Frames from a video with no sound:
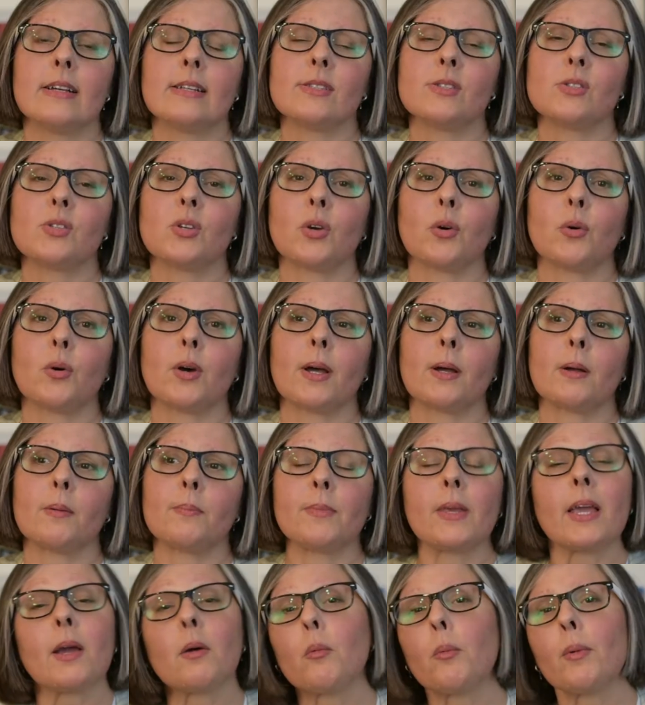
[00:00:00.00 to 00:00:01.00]
So
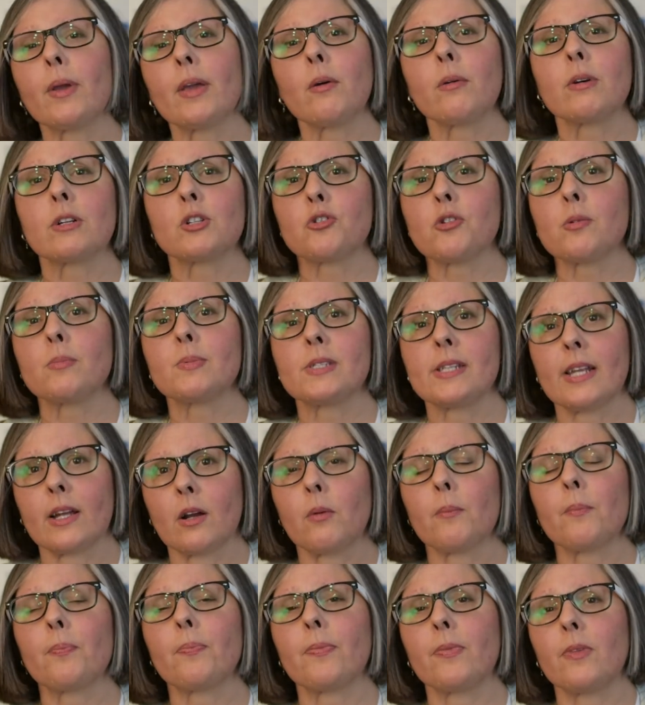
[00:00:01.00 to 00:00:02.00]
yeah, when we go on trips
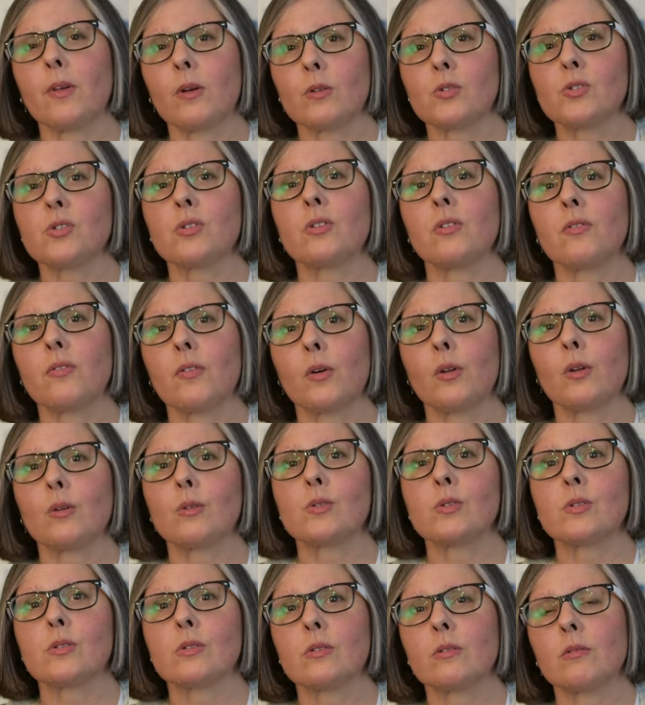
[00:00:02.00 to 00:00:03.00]
now, those are the
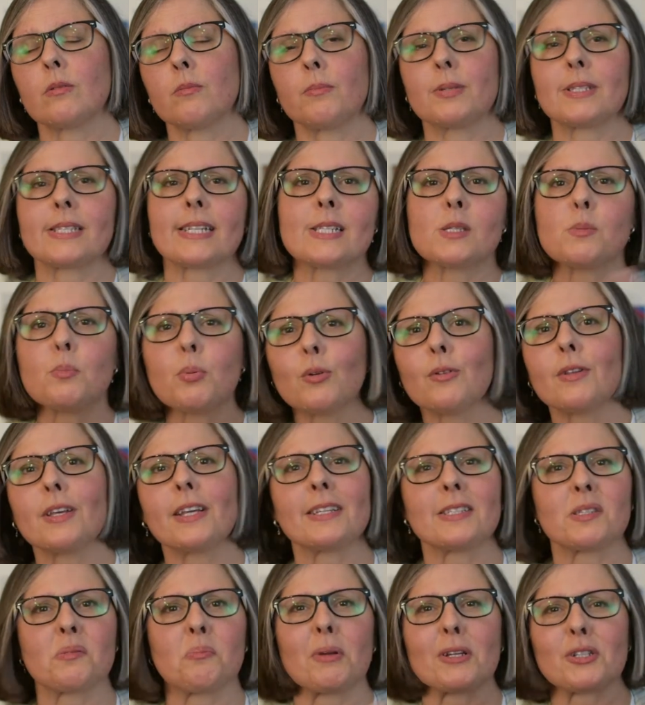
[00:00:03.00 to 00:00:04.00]
photos. Besides
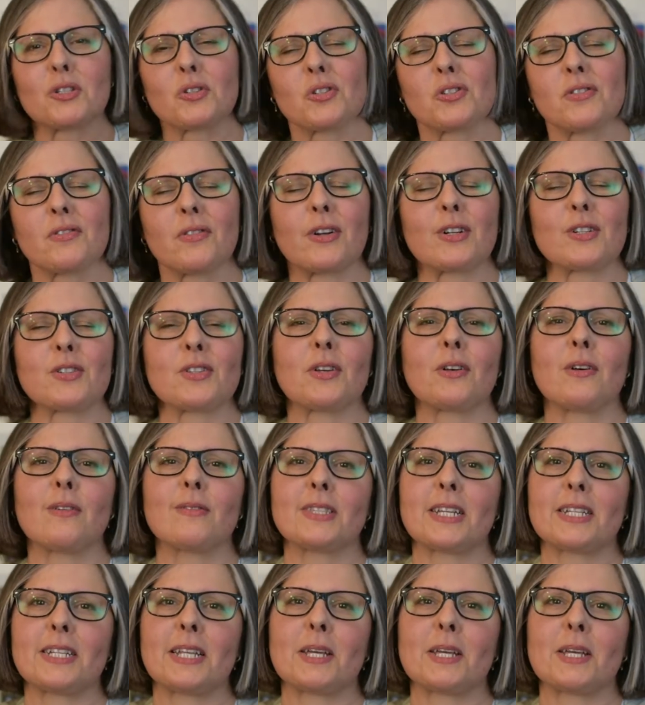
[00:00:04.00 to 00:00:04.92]
buildings and pictures of ourselves, I